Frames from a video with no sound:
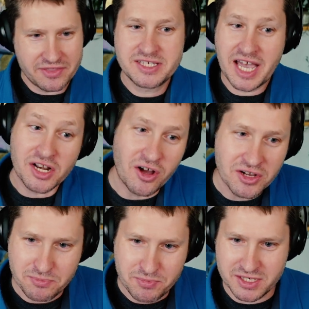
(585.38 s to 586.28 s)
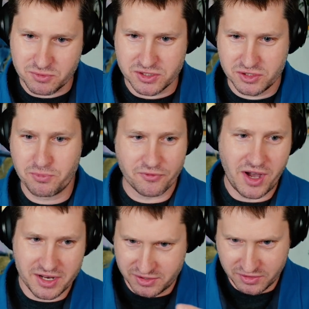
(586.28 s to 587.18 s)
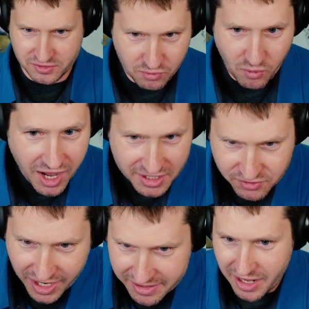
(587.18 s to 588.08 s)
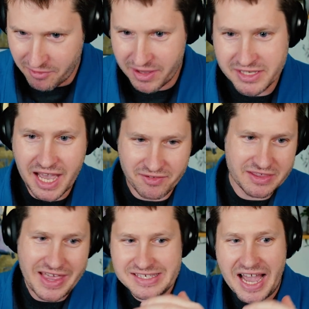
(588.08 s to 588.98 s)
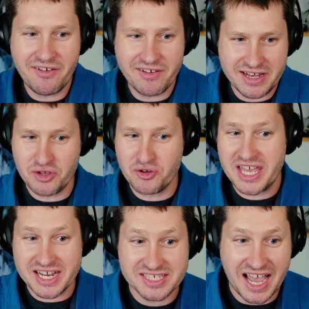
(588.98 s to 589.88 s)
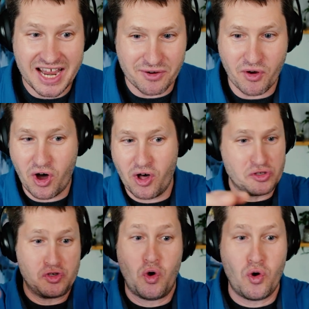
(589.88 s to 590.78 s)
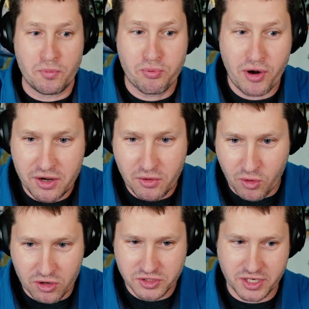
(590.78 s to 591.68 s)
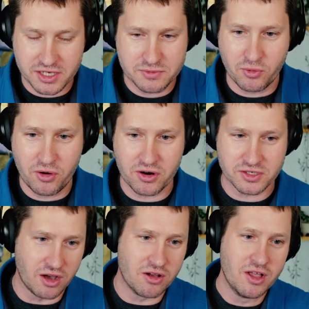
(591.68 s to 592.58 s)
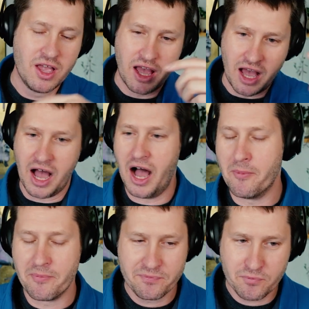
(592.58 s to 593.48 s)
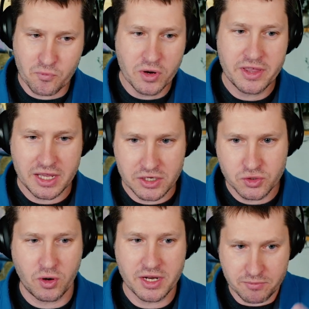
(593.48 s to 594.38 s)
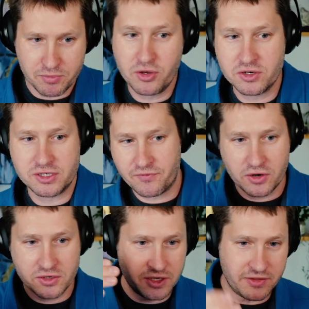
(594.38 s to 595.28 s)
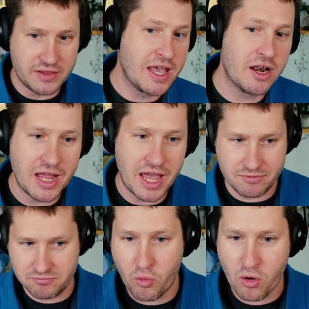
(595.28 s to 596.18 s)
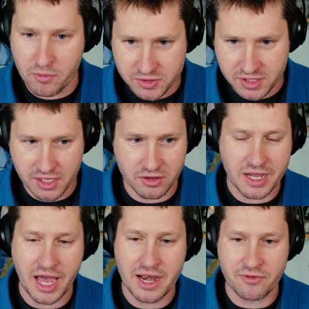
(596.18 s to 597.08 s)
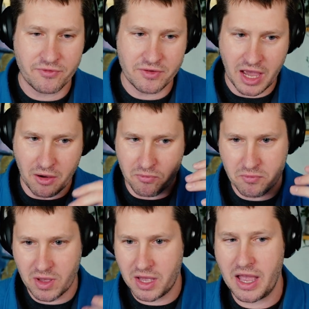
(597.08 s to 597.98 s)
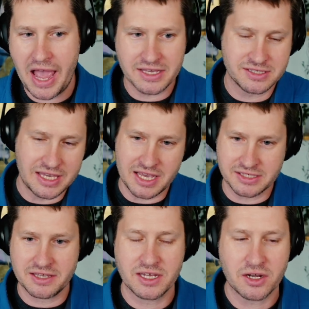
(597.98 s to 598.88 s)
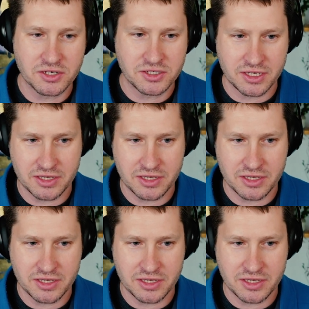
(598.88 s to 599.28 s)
technology piece was super fun to watch, right? Exactly that dialing in, you get excited. It's a whole brand new world you could explore. So really enjoyed computers at first, and then the internet more in particular, kind of as that technology